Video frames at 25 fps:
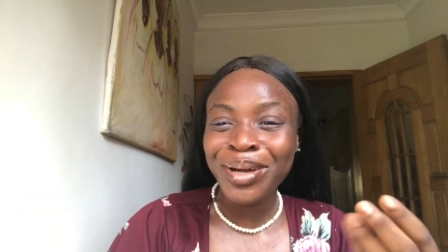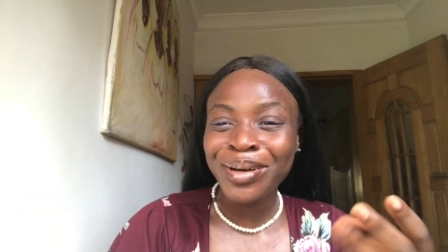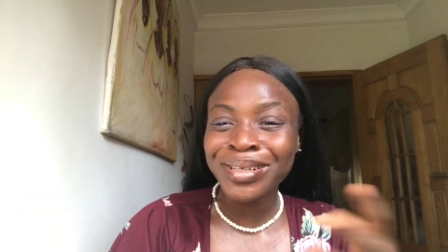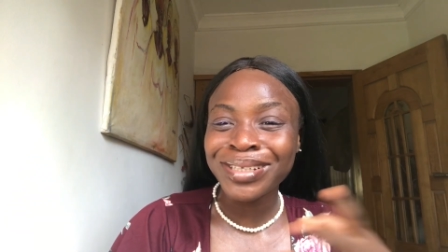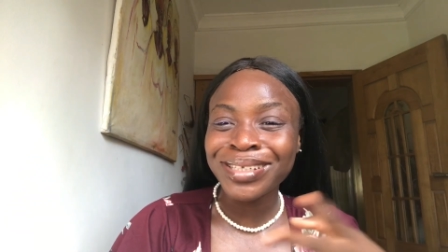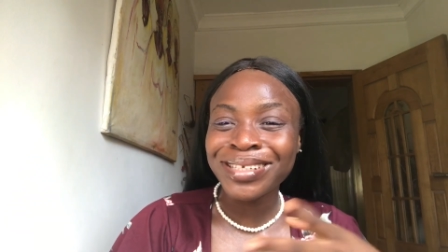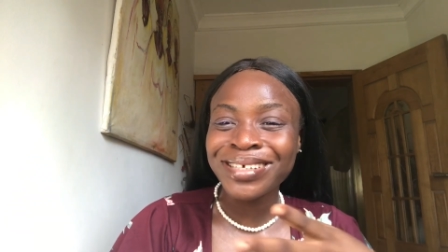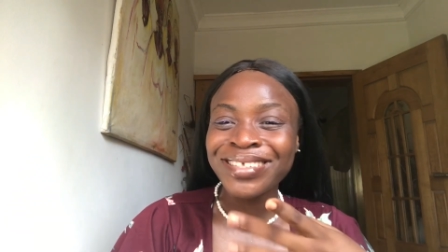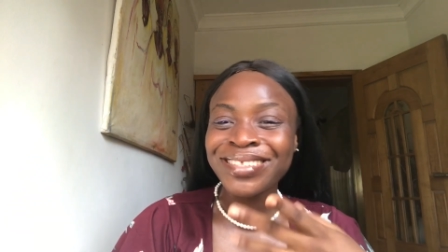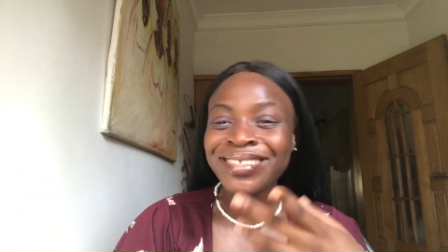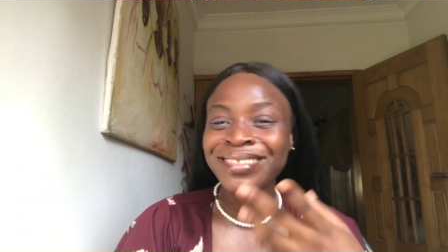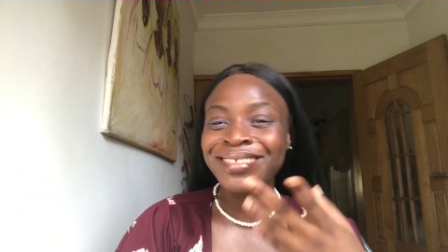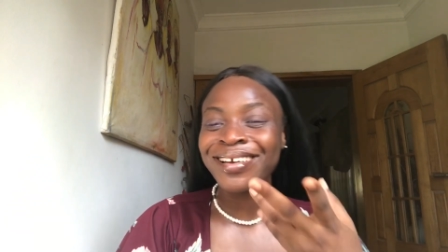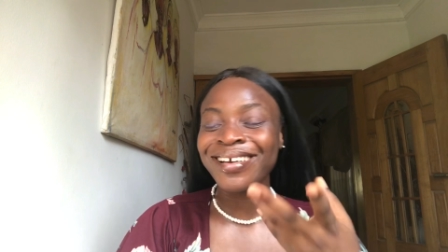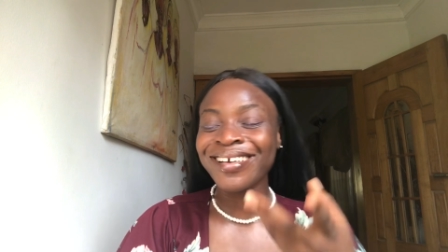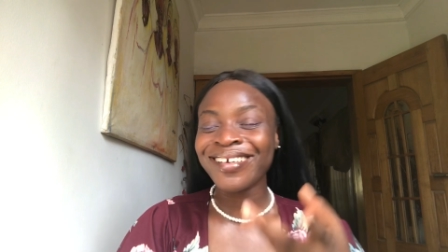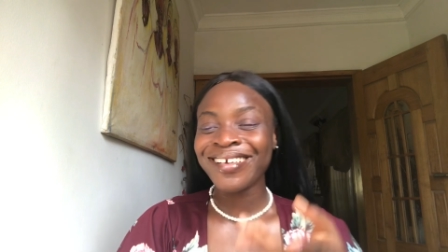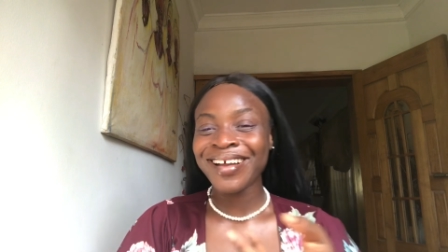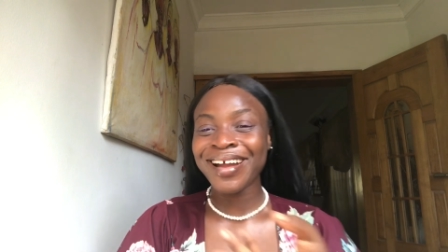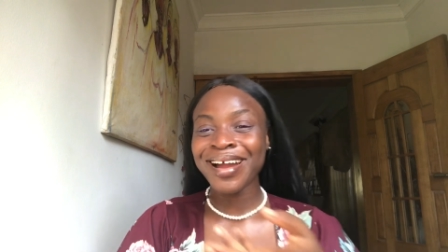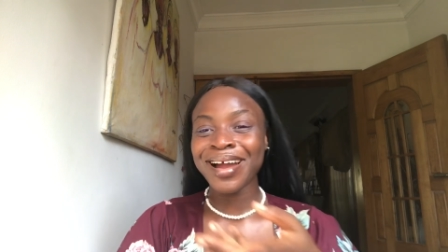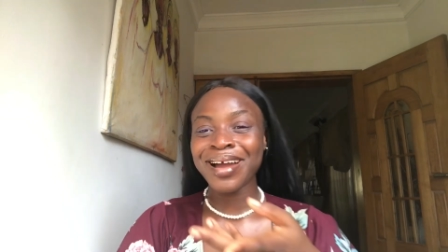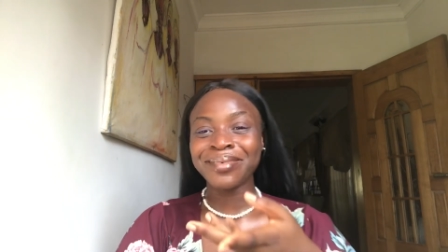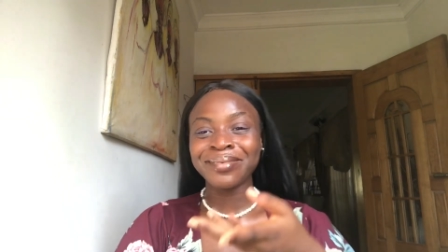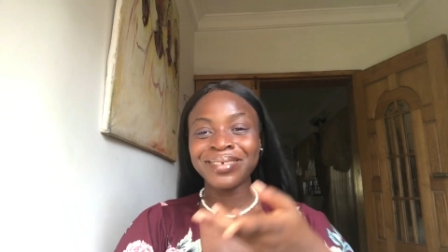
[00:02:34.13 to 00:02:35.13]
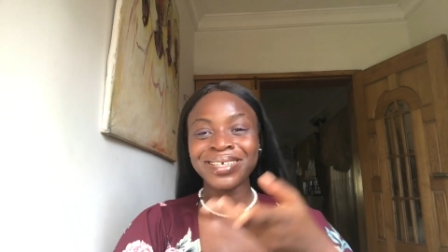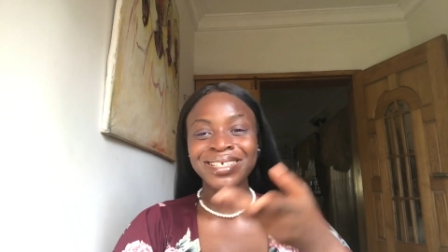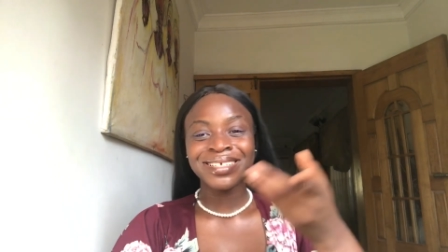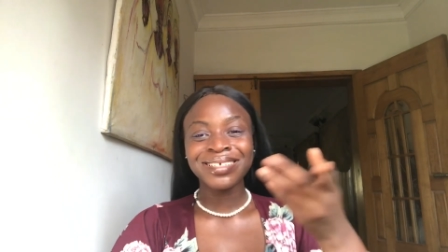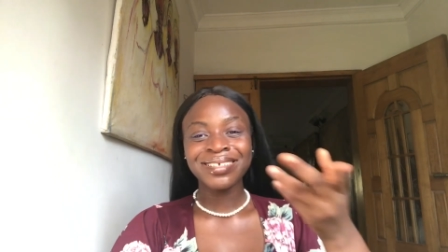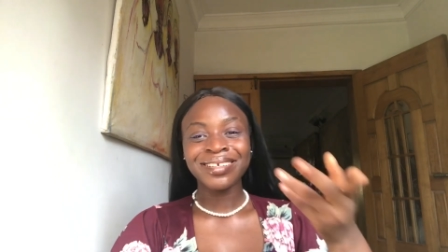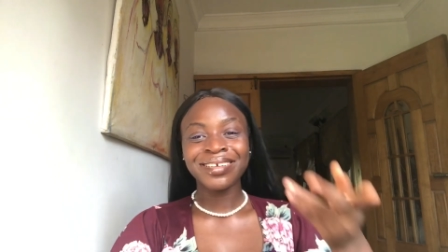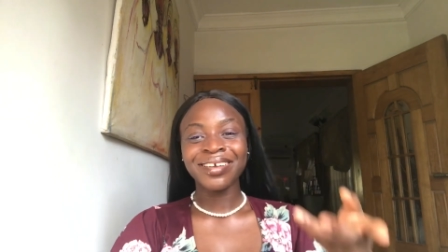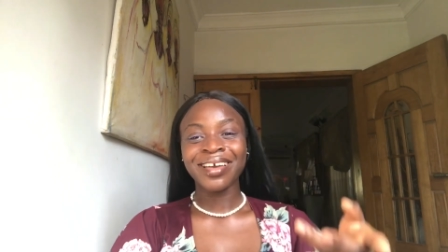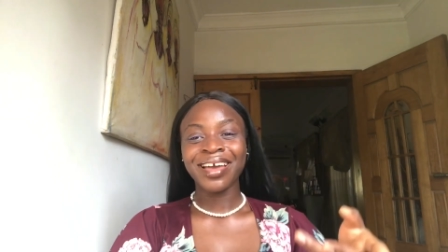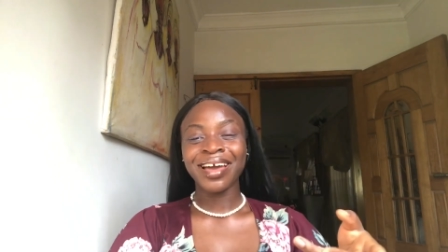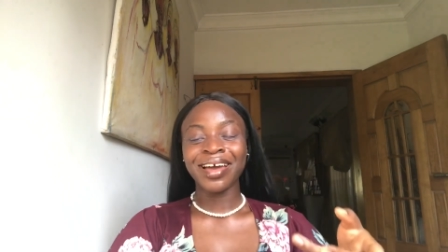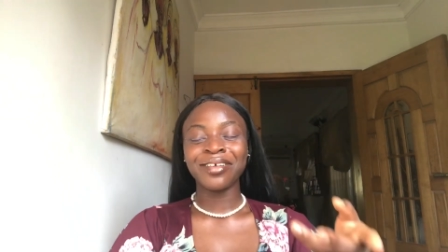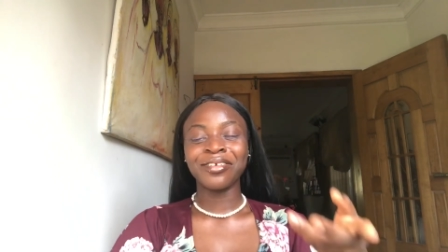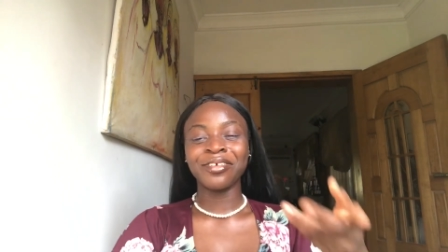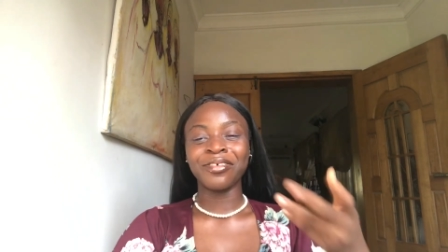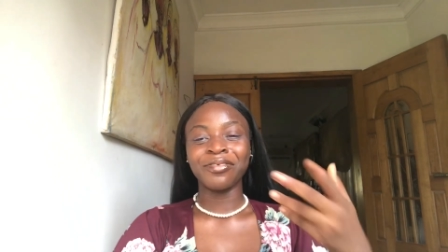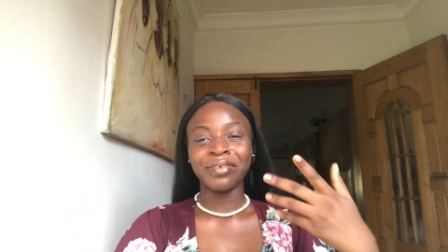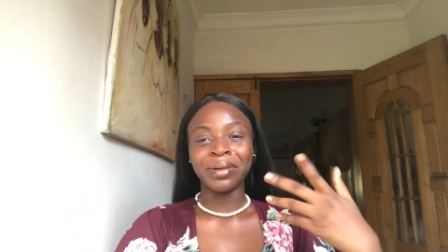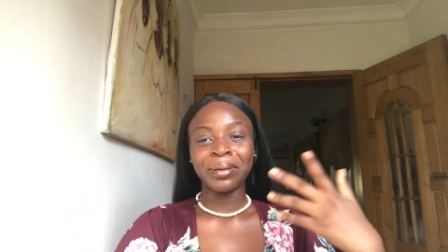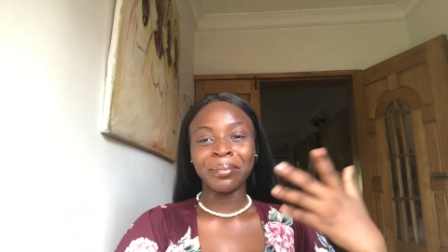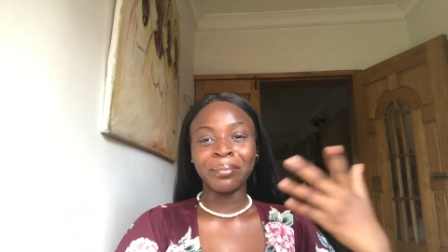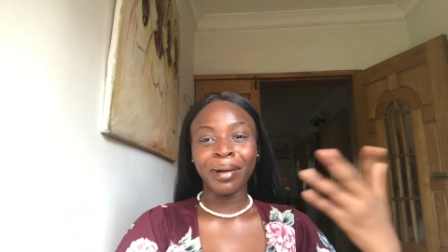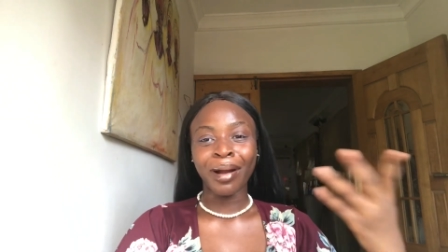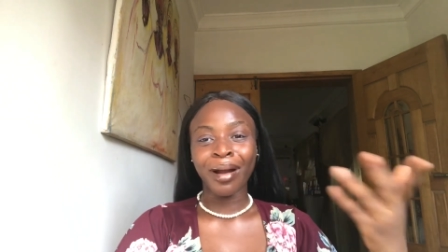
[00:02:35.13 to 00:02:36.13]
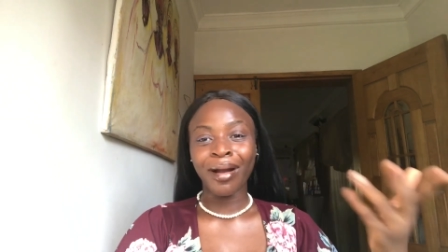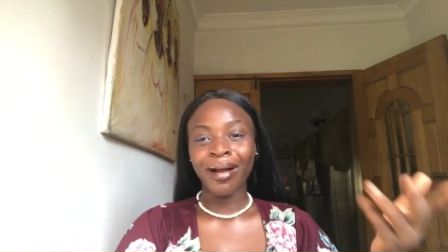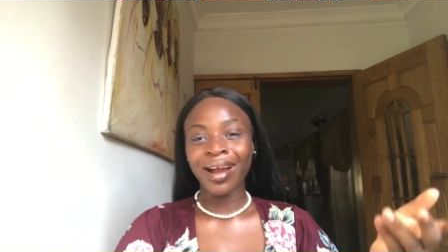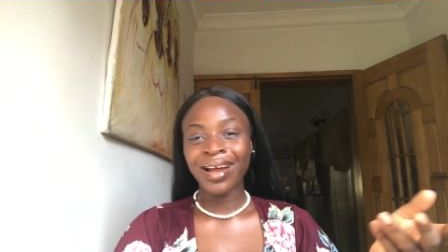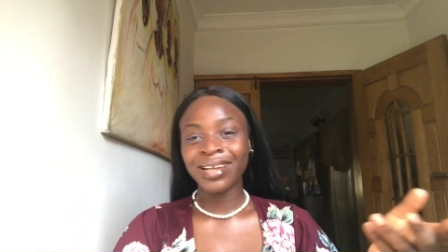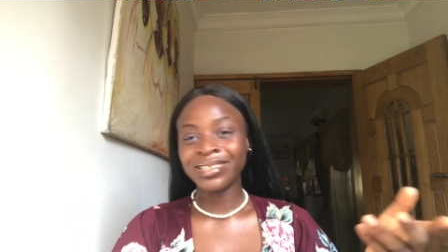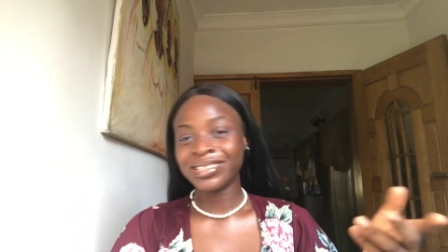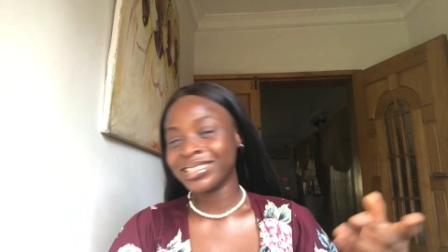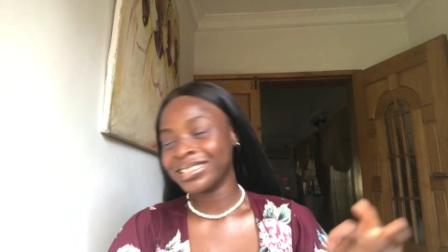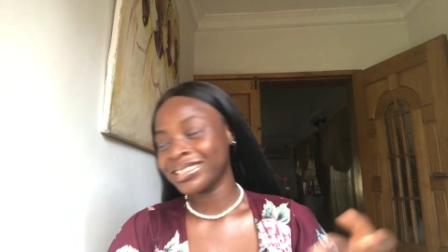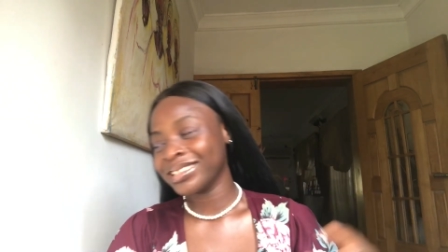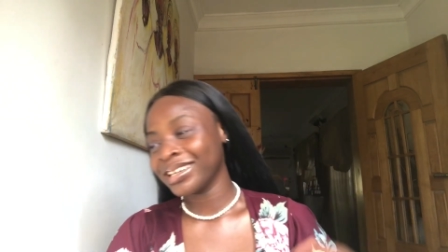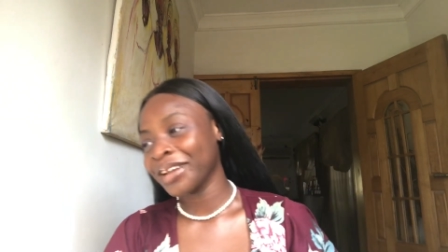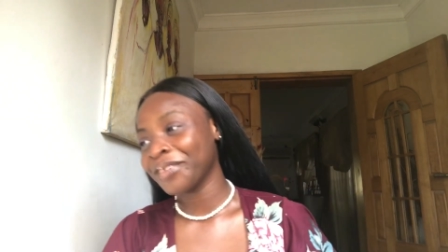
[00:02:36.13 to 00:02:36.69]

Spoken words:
on Instagram, isn't it kind of embarrassing?